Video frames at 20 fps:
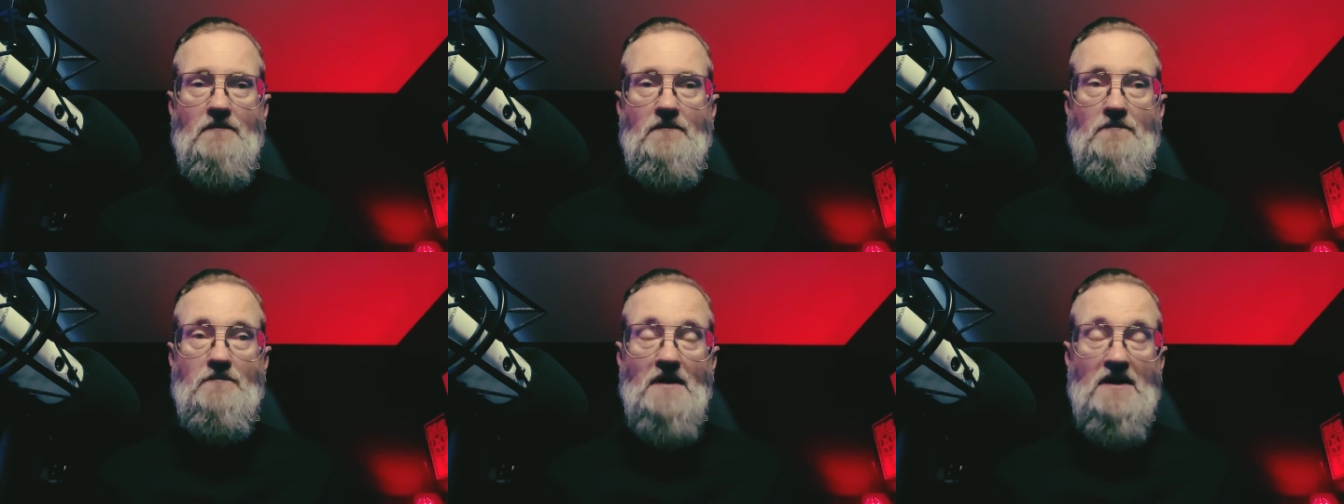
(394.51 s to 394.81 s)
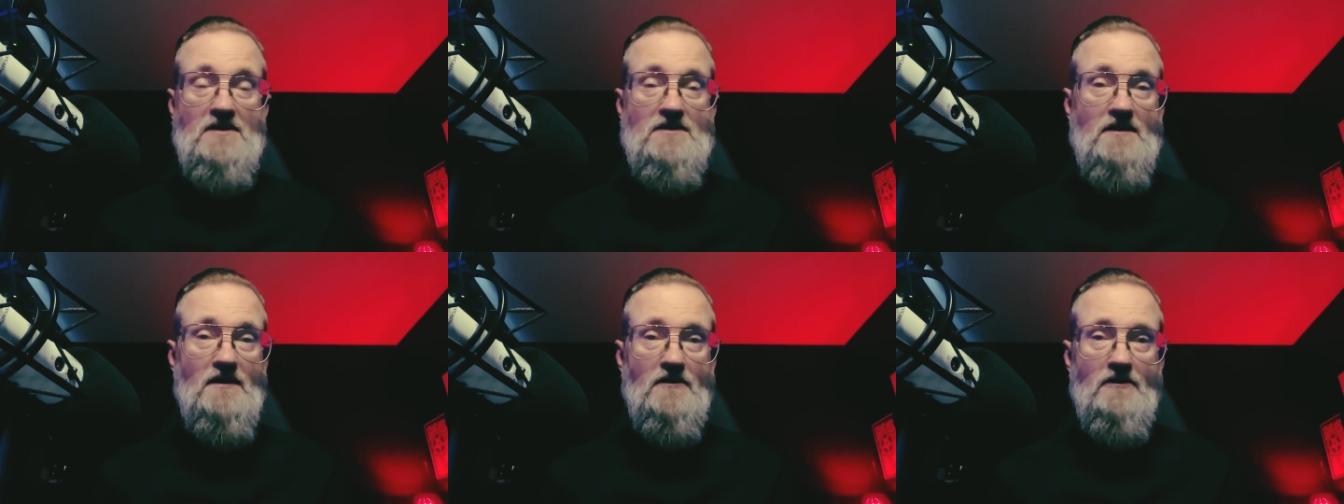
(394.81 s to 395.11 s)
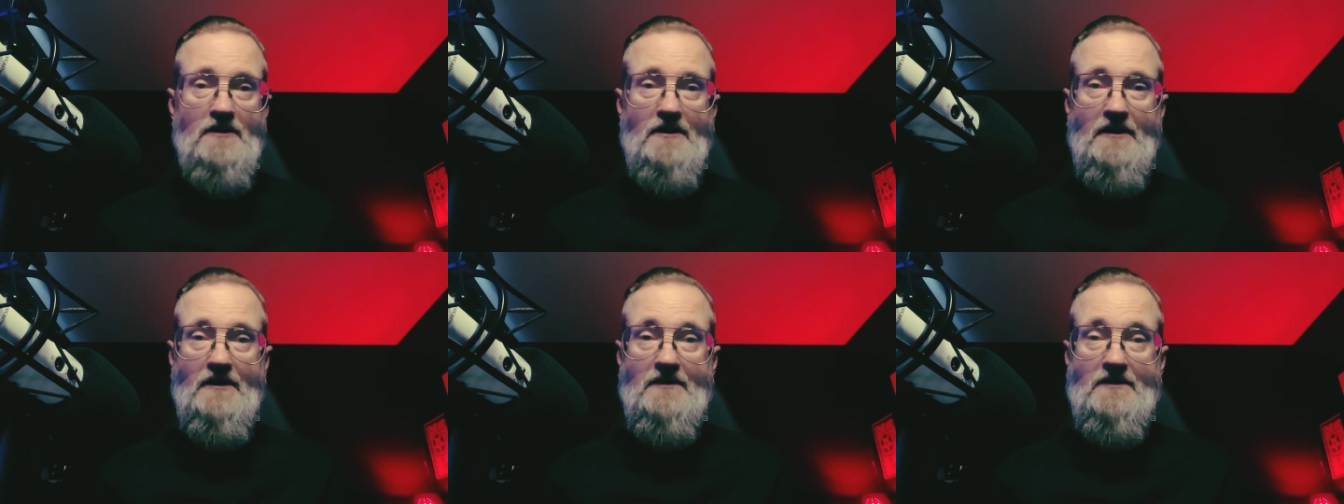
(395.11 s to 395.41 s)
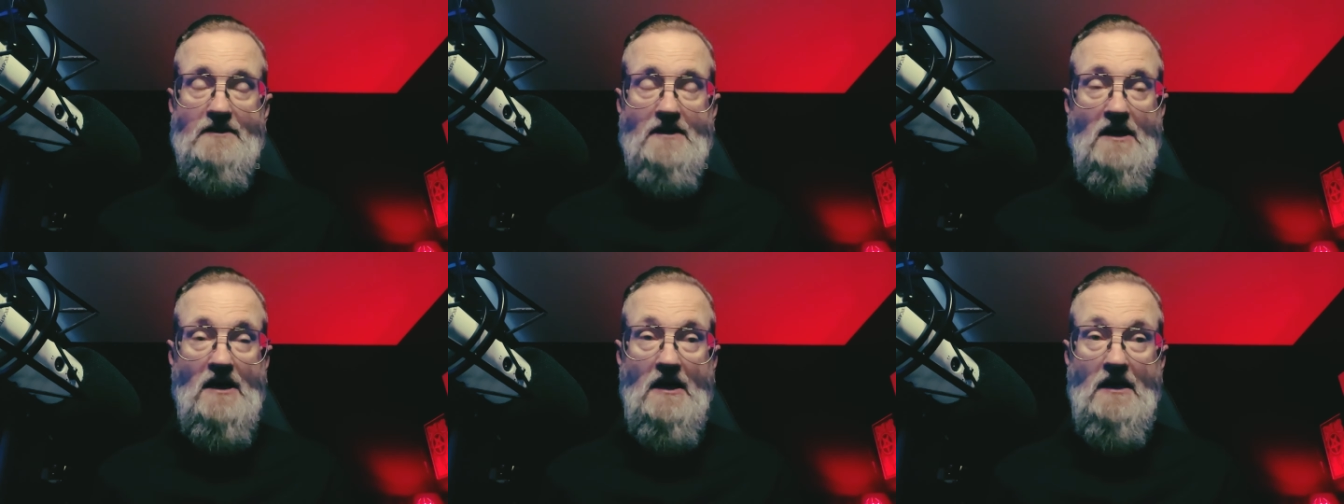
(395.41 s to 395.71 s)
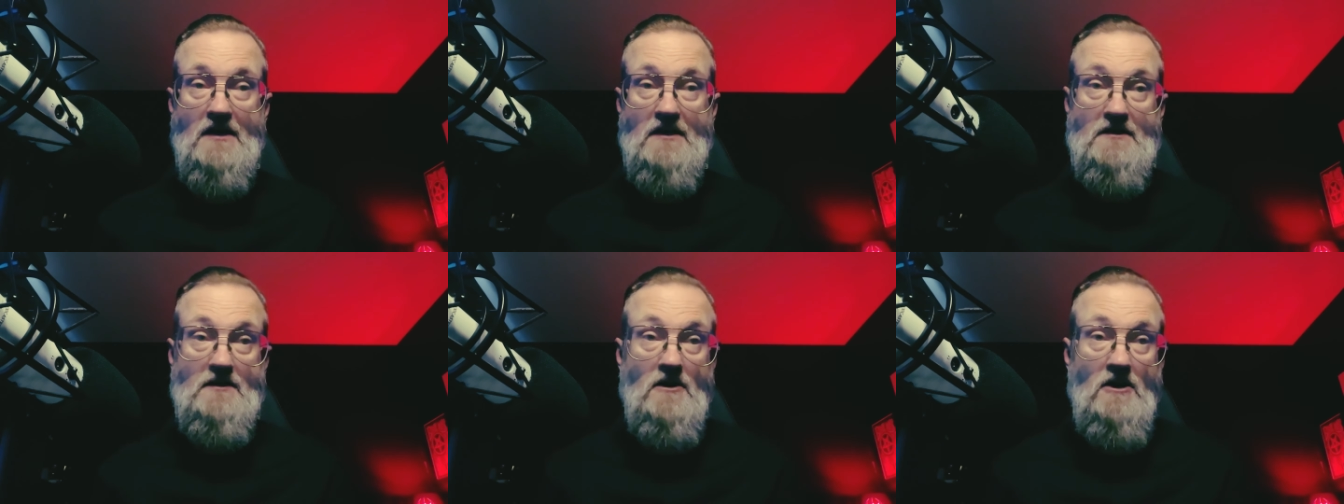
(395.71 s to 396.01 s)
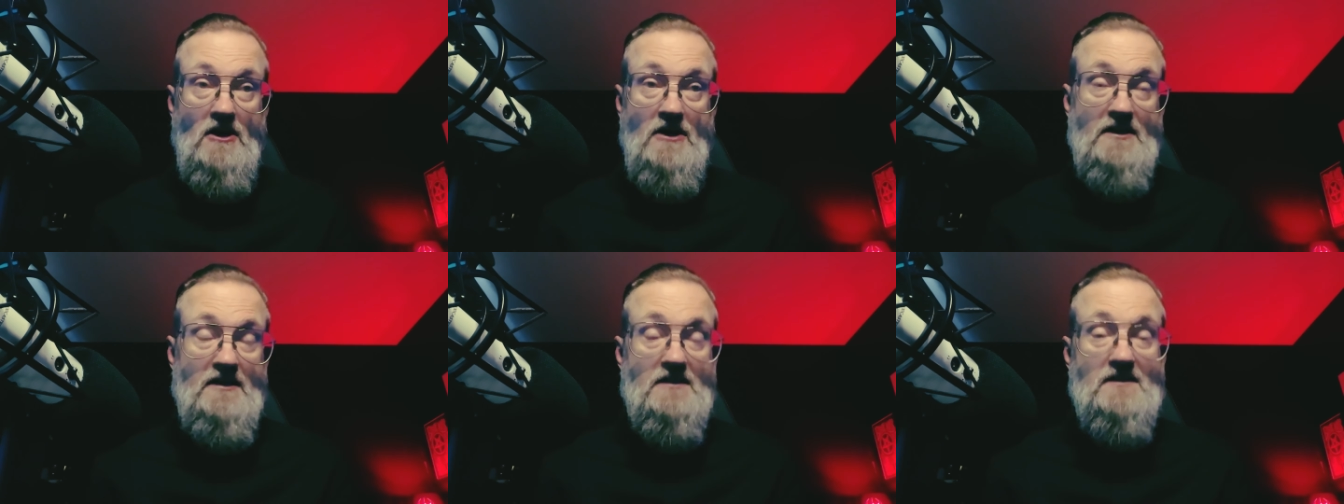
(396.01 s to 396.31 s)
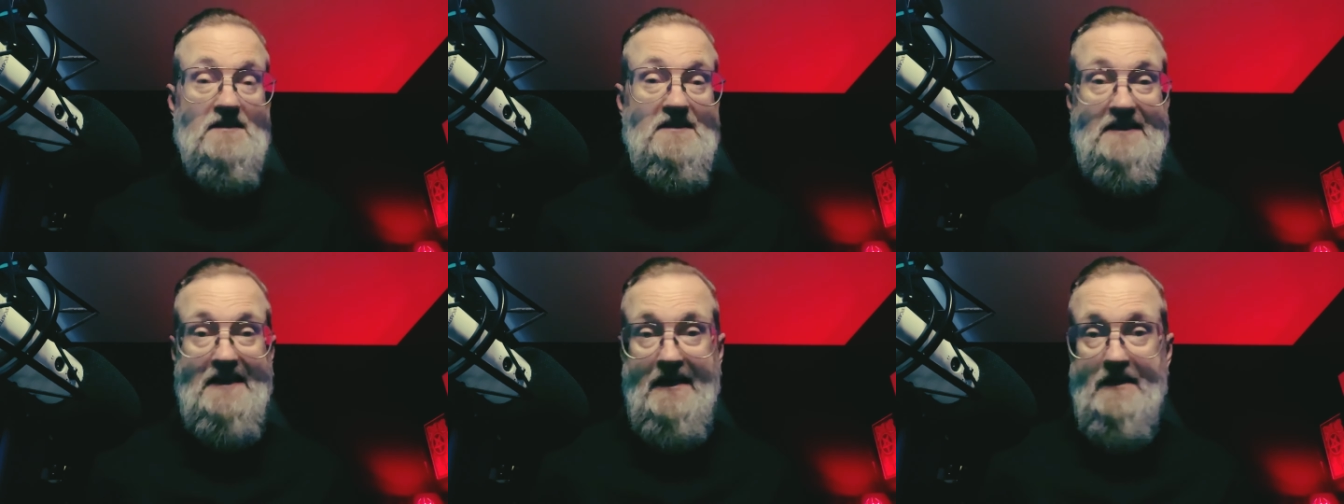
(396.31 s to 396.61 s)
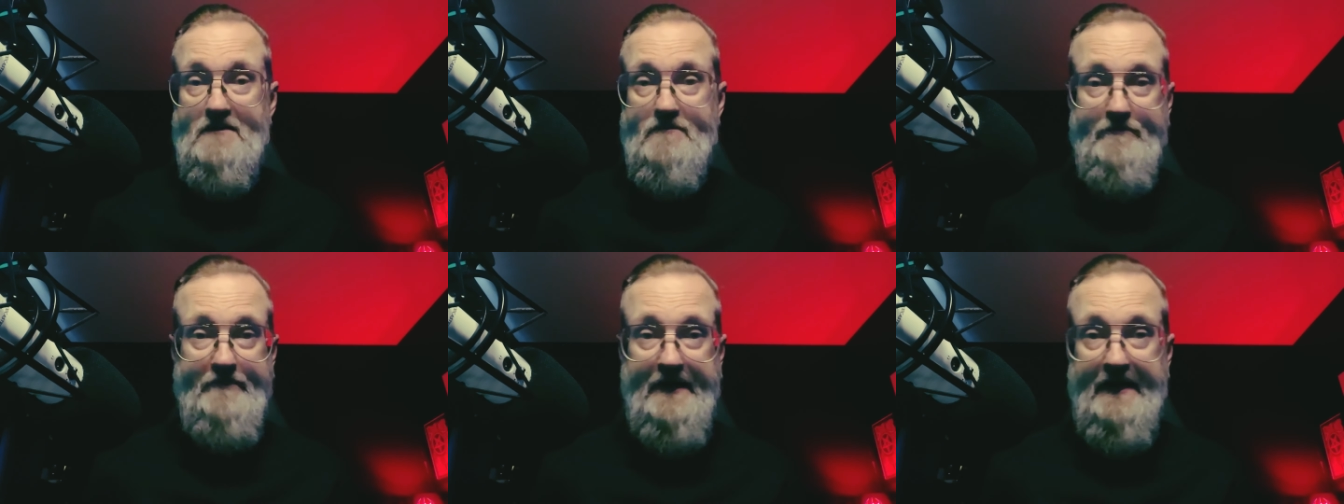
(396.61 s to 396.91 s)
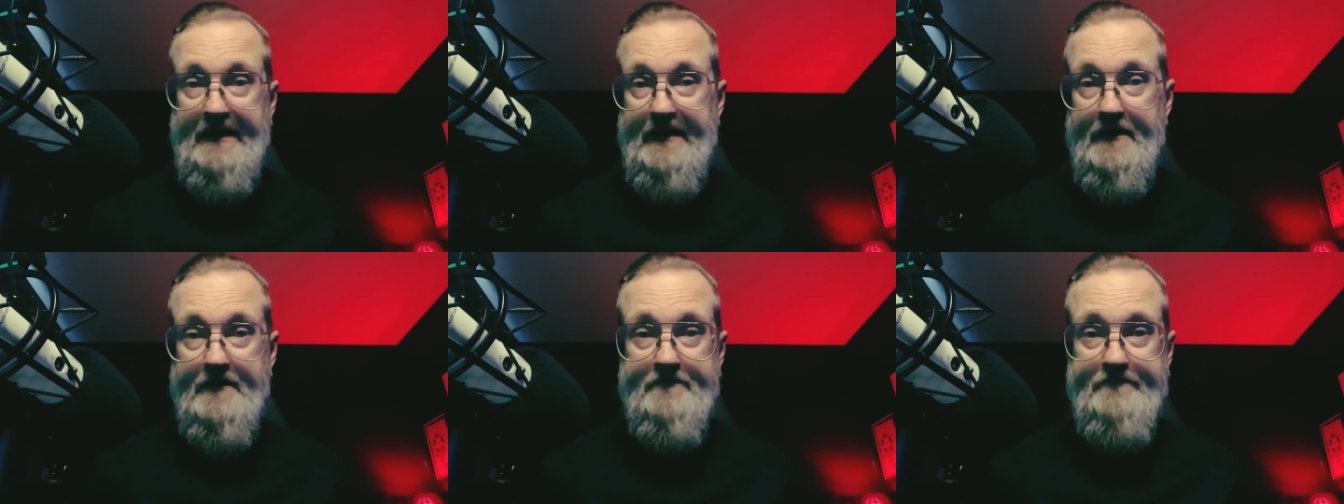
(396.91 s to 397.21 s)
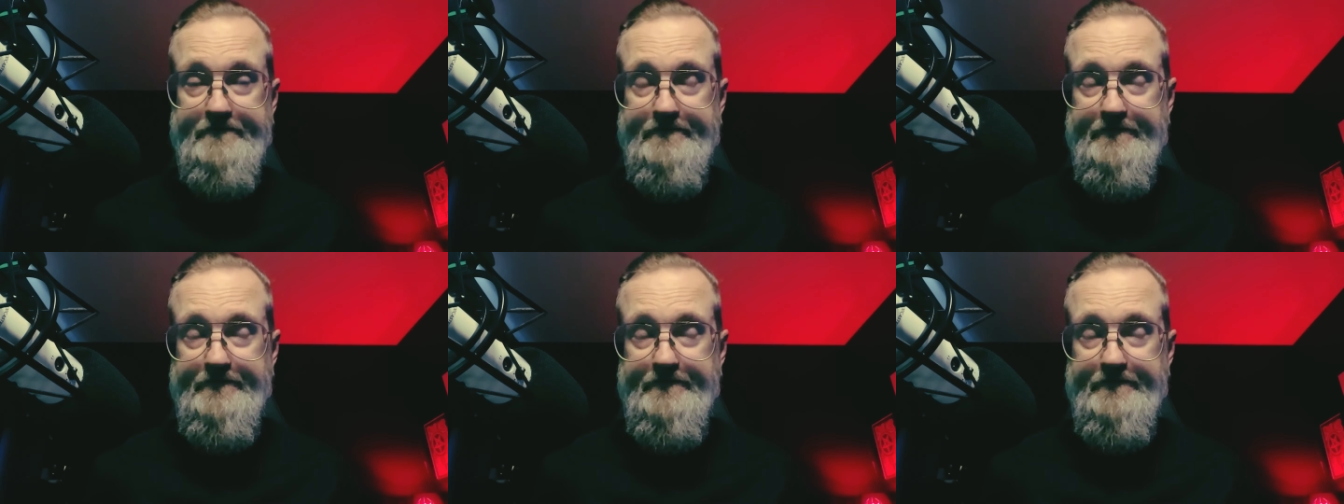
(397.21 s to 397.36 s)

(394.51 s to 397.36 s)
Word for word: basically on his deathbed,